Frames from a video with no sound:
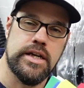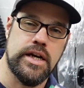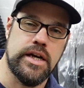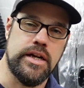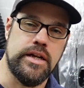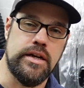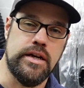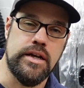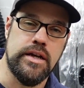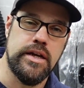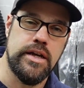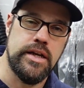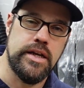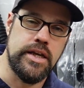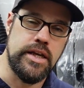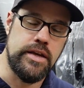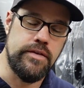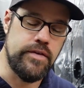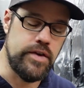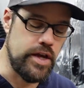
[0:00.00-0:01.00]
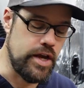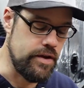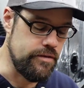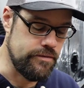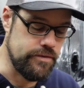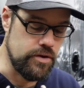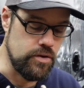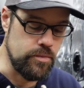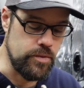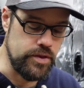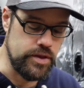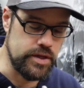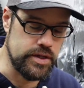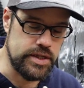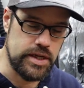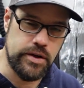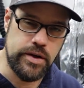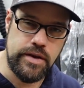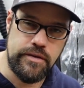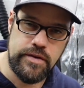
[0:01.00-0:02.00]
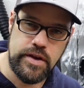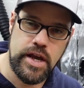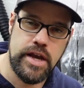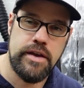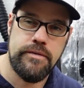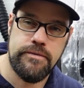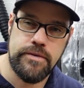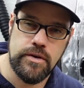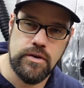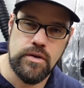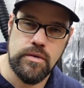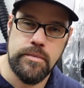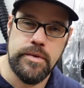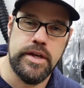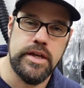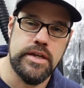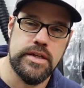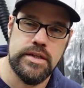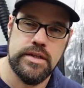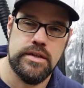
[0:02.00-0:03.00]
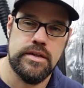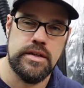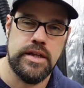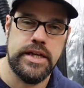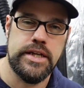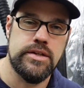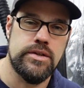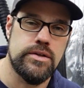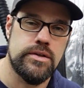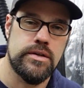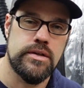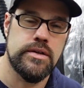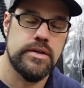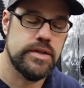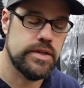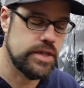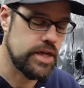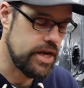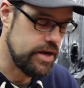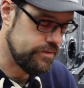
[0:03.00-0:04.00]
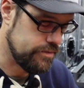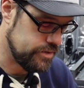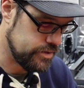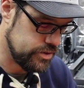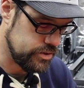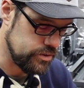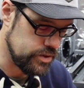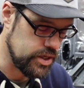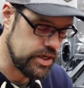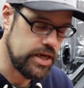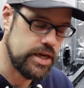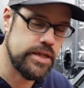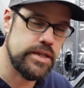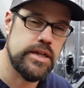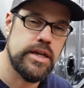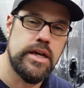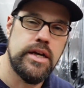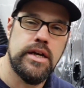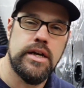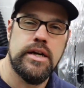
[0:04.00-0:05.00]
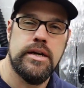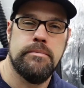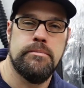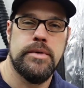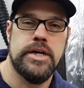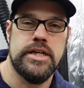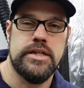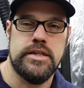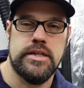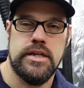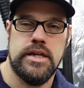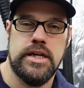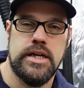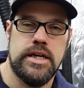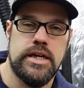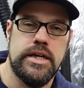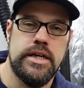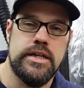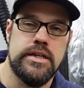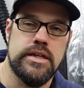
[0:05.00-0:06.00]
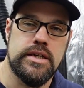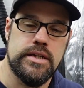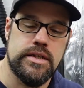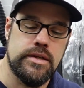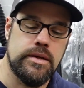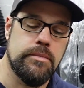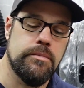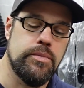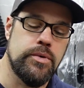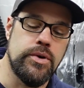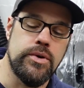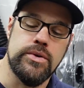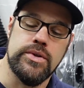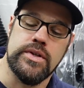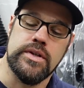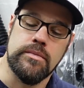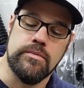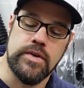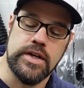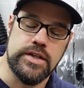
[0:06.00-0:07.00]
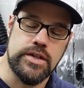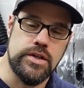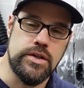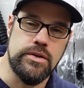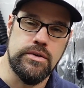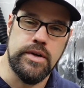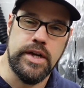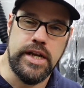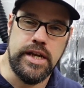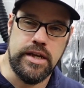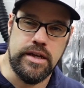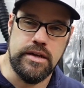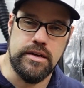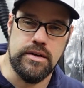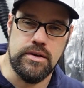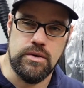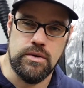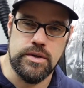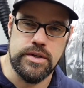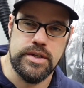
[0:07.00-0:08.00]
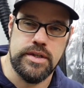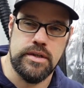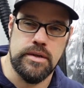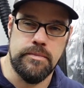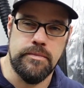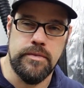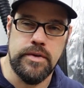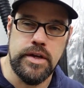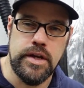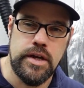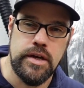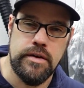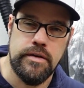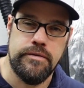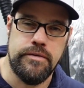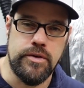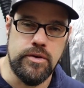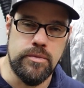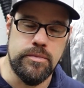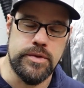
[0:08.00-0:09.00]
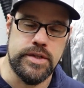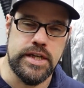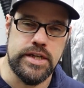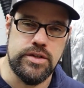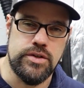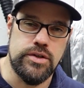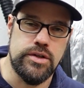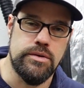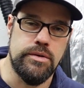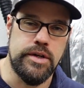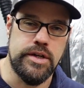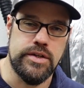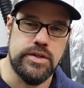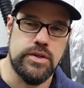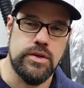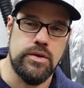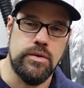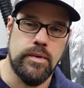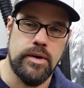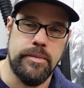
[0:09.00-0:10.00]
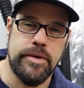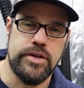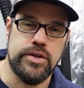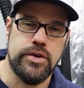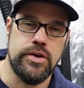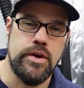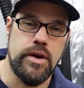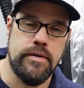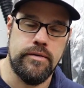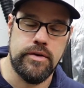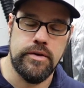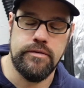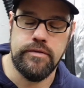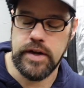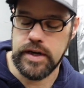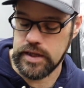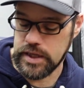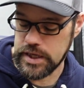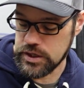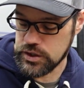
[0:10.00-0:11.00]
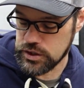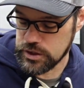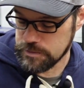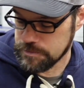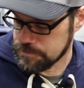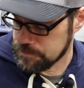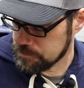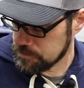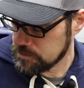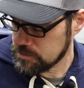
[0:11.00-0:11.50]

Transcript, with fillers: cutting EVA foam with this. Now EVA foam is laser safe to cut, but uh, it does produce some residue and of course some fumes as you're doing it. So you wanna make sure you have good ventilation